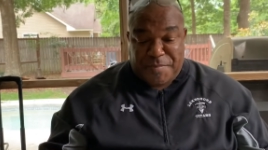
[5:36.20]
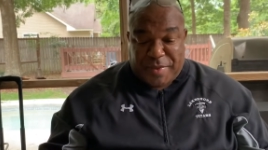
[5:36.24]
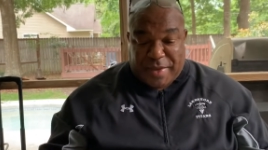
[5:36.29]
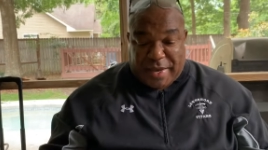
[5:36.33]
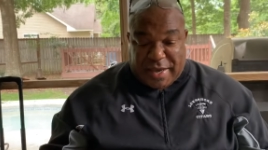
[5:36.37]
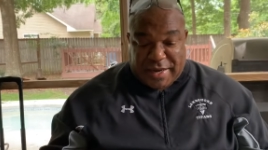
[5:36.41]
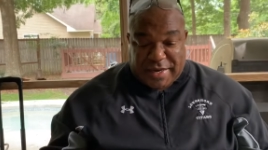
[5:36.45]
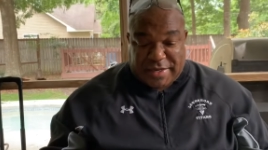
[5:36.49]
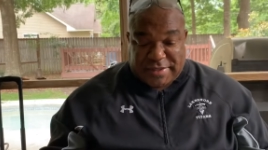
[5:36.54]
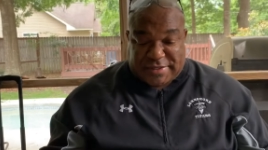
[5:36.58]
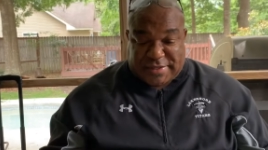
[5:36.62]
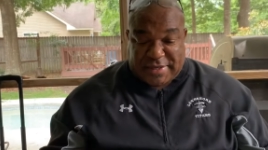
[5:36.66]

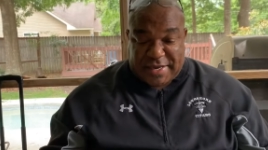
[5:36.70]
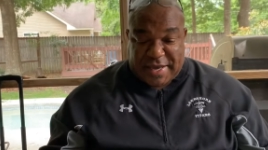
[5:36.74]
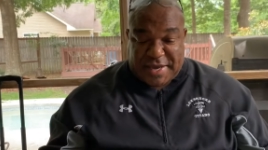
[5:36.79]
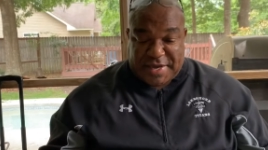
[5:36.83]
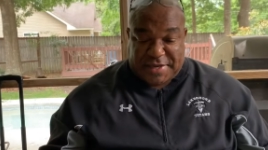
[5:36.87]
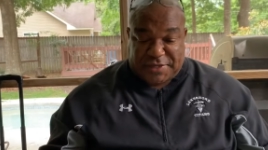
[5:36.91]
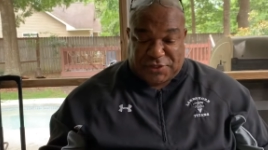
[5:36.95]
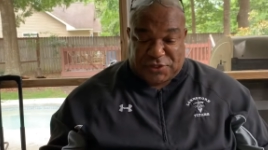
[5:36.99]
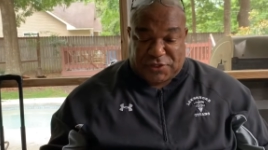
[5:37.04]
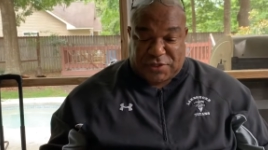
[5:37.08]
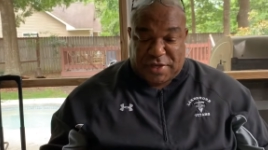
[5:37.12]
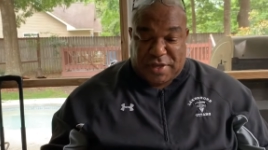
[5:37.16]
And it
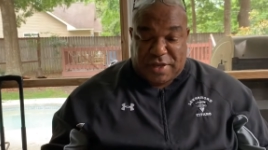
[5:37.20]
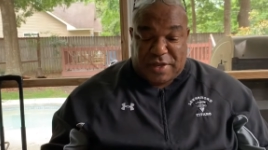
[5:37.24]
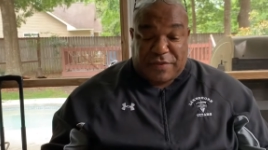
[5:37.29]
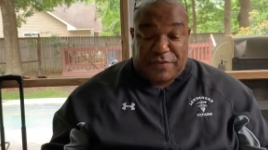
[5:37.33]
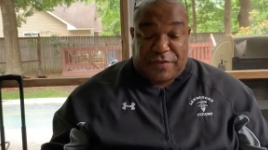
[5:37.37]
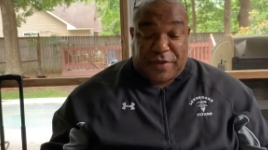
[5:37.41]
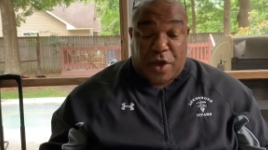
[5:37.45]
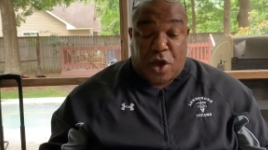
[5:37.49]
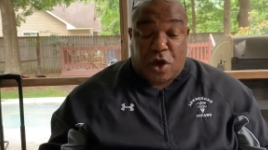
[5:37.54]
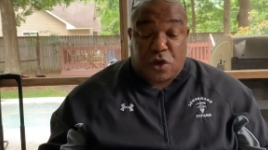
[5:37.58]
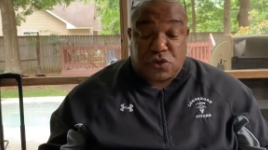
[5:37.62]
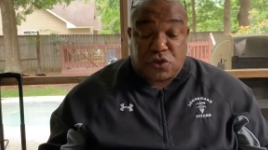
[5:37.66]
says,
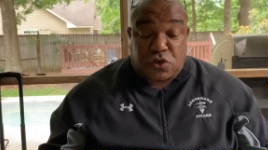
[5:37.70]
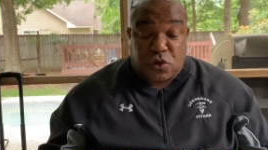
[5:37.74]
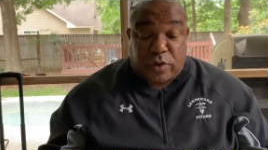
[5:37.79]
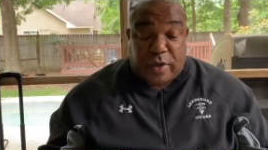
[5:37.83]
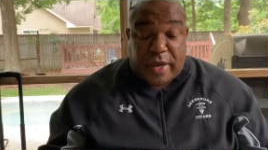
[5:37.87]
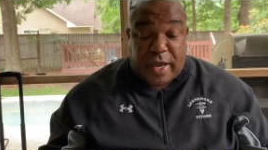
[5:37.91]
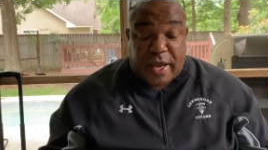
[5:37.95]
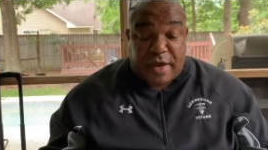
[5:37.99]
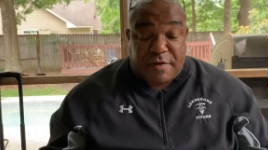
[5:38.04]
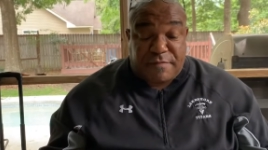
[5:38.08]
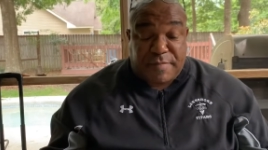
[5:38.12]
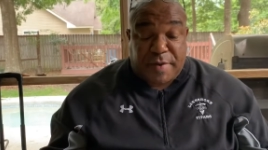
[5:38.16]
They also
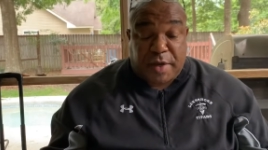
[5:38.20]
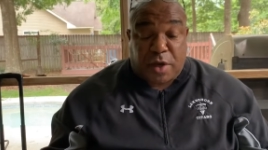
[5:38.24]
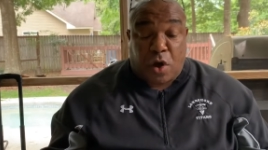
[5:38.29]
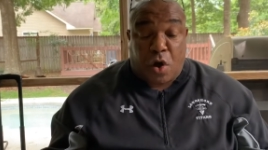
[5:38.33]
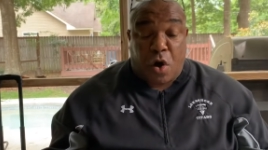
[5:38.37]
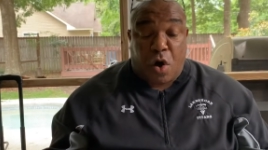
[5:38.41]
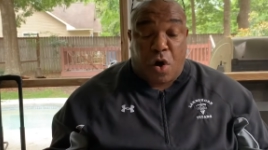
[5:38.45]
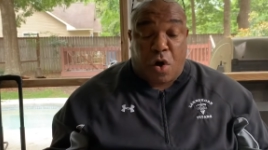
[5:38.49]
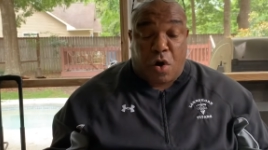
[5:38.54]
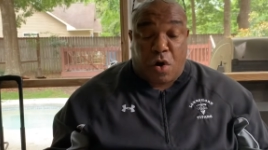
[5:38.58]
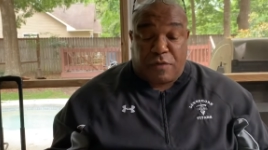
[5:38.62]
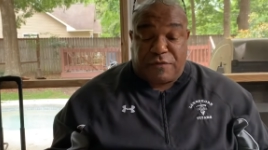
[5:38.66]
gave me
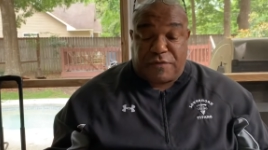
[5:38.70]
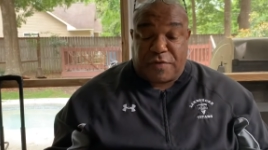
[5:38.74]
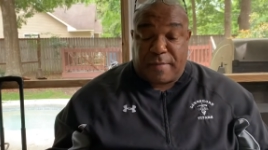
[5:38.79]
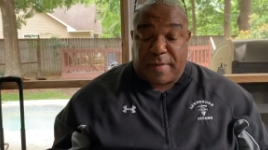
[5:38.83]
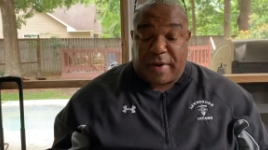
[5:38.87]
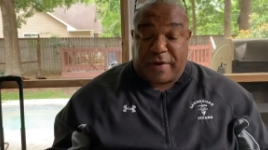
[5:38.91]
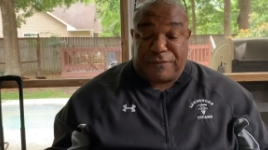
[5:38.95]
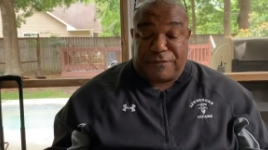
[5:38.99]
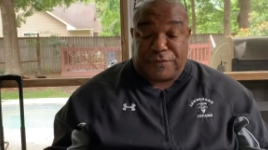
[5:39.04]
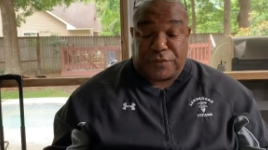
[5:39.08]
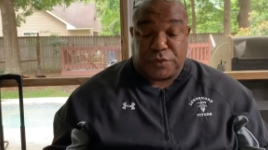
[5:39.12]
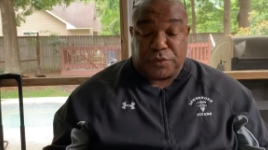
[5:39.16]
gall for
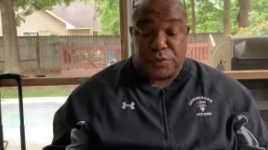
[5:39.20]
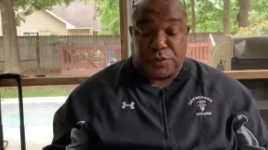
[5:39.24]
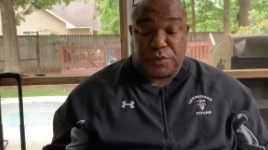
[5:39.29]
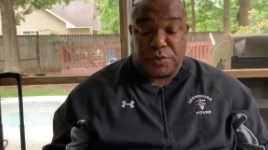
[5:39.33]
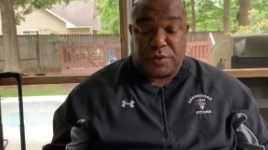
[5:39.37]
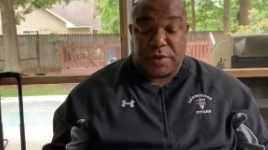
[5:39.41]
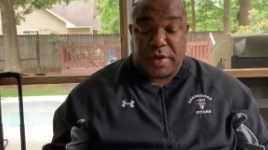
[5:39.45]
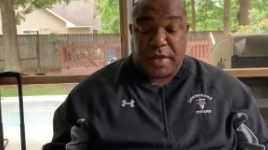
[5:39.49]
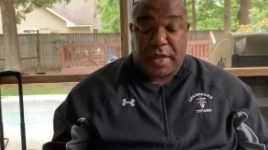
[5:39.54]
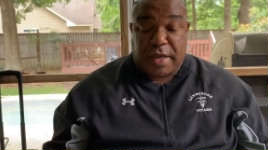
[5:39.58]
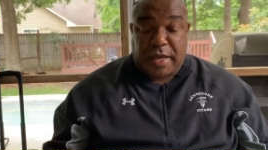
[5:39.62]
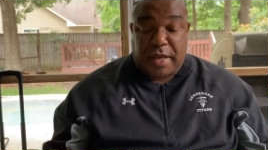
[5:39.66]
my food,
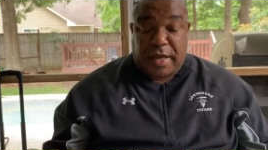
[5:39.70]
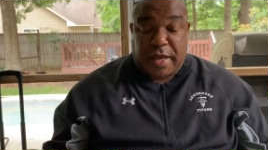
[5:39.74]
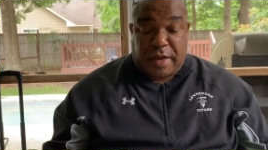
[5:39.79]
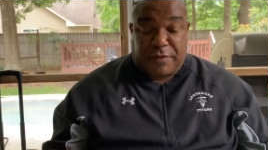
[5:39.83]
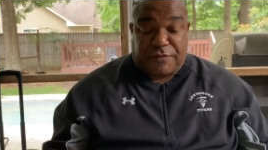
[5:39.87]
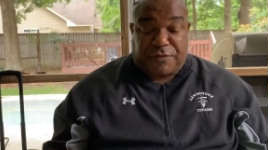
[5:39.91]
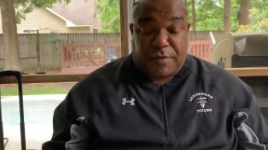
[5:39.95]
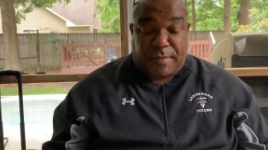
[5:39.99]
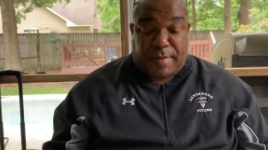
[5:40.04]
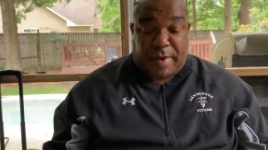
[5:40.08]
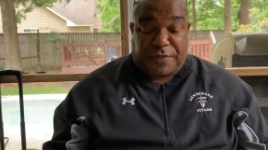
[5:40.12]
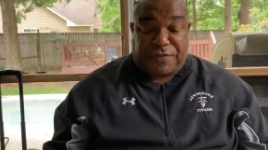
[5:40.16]
and
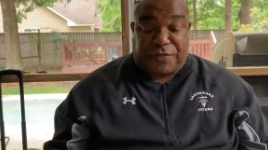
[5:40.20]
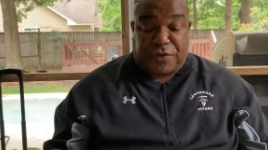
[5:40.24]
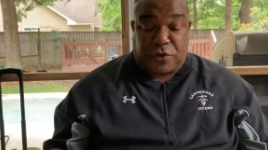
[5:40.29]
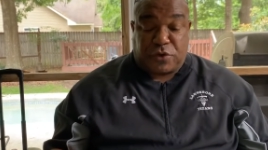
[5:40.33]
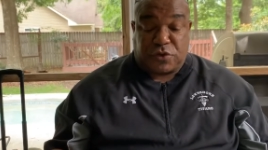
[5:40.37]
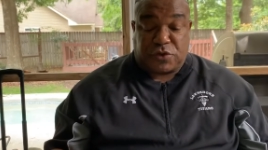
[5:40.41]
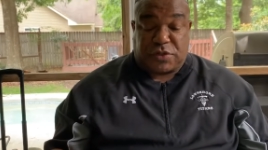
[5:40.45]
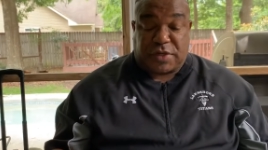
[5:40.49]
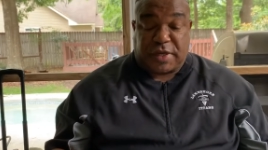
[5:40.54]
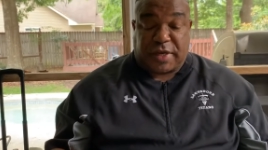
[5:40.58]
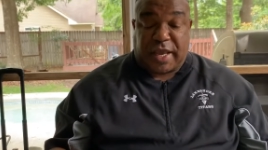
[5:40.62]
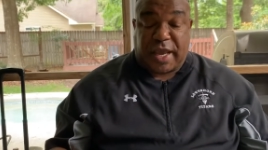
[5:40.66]
for my
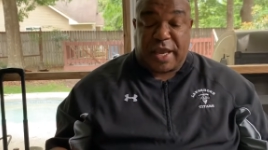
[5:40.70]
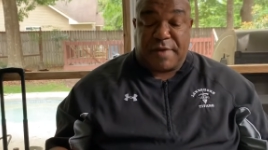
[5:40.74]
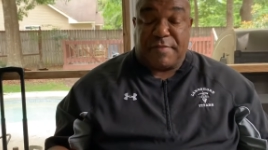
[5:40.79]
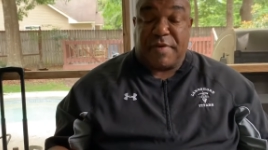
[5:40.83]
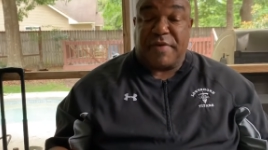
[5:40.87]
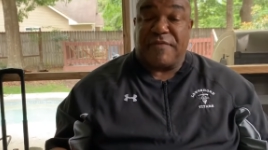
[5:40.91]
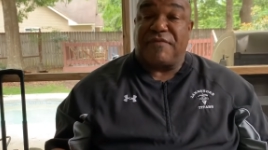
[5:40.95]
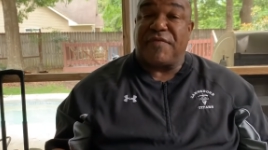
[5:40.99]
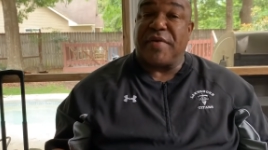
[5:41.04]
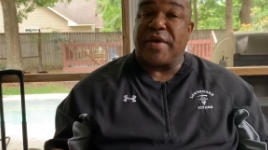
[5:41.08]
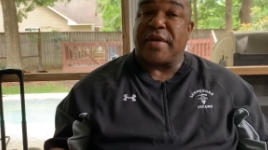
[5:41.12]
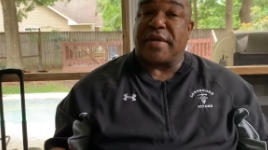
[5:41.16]
thirst they gave me
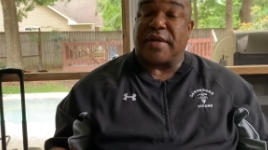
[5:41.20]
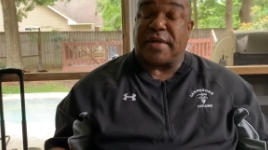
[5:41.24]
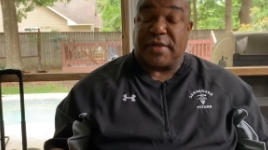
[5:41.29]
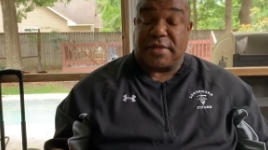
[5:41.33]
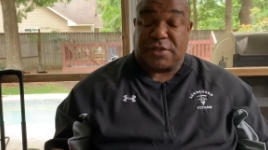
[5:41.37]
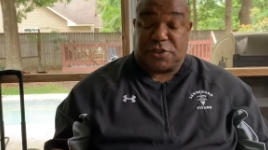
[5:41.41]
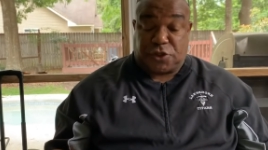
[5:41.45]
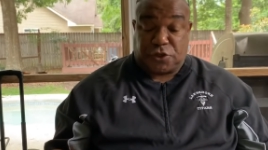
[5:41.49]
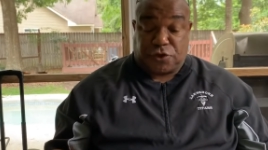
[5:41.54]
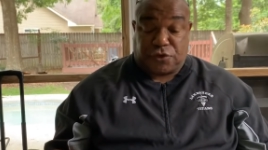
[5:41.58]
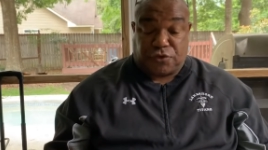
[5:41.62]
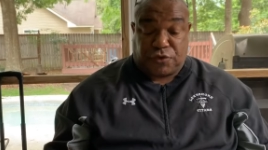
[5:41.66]
vinegar
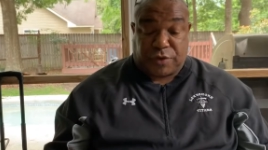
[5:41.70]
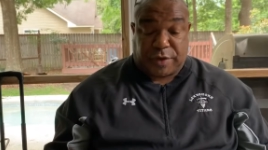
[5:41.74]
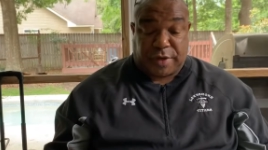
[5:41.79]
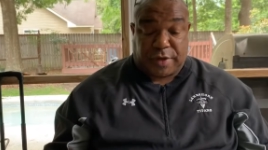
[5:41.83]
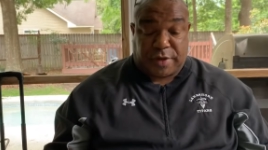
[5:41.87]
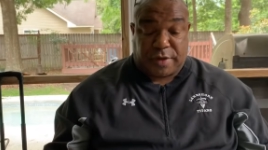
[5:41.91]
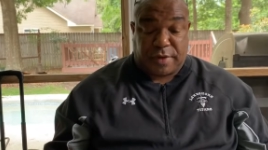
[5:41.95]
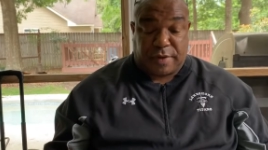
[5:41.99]
to drink.